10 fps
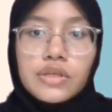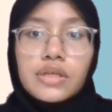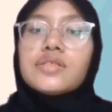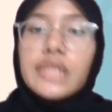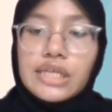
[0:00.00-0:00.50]

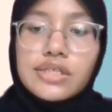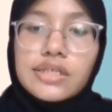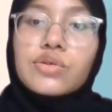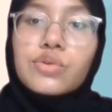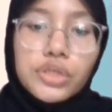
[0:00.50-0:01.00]
Each stage
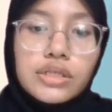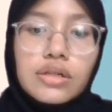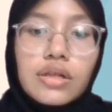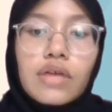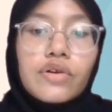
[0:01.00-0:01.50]
is
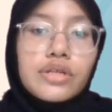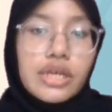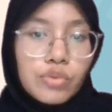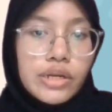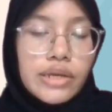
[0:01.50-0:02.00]
crucial for the
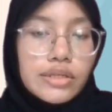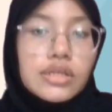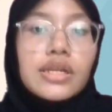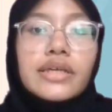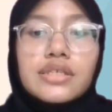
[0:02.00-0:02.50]
next one, as
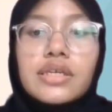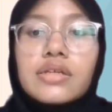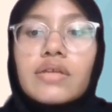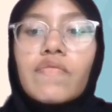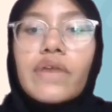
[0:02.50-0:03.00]

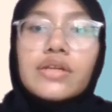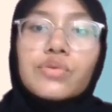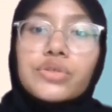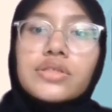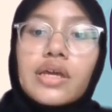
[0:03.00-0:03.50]
analyzing the
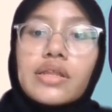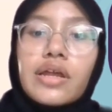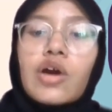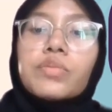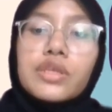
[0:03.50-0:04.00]
final routes
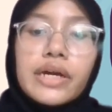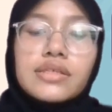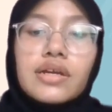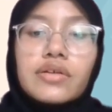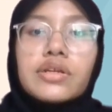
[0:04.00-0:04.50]
that are
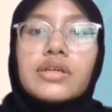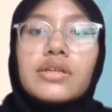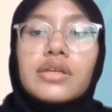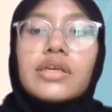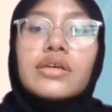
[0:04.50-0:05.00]
optimized
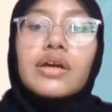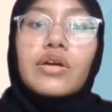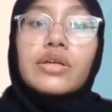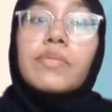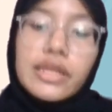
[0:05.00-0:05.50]
really
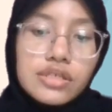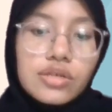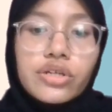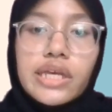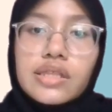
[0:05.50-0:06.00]

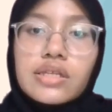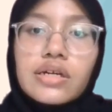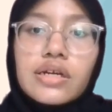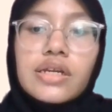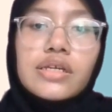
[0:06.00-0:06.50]
depends on
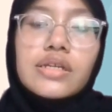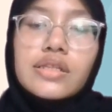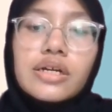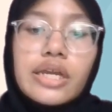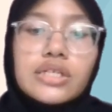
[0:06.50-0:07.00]
getting the earlier
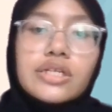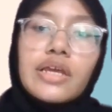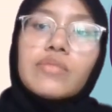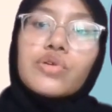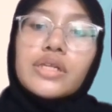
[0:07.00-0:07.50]
data
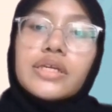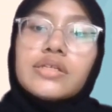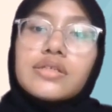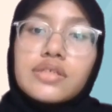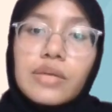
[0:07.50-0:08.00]
collection and
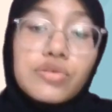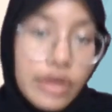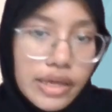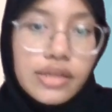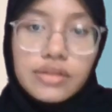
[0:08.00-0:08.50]
modeling the steps
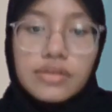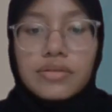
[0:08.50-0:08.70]
right.